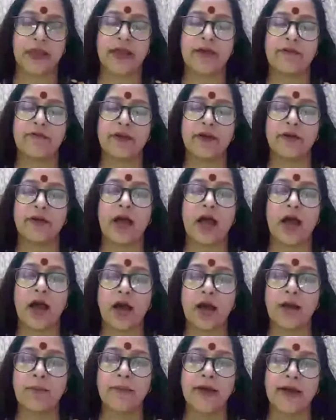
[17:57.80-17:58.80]
And when
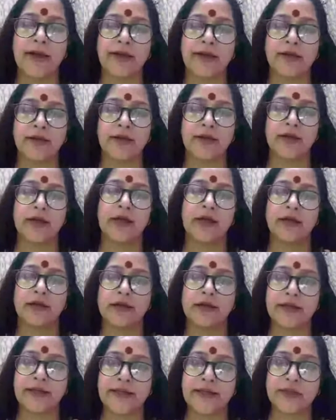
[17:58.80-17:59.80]
our mind
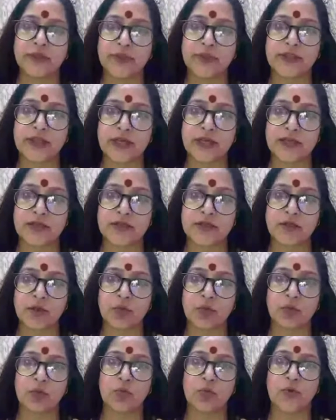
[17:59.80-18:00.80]
connect with our
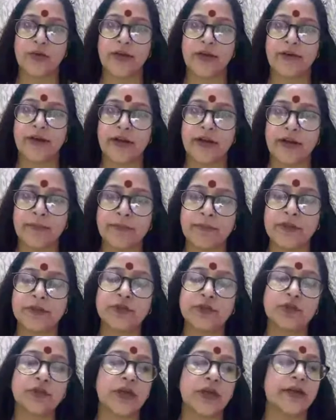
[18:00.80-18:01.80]
soul, we are able
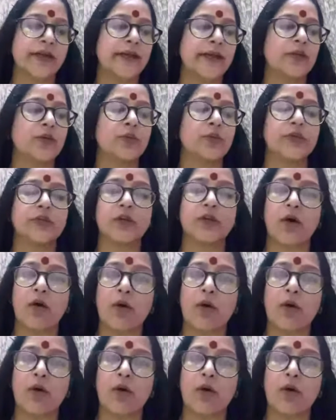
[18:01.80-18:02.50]
to connect with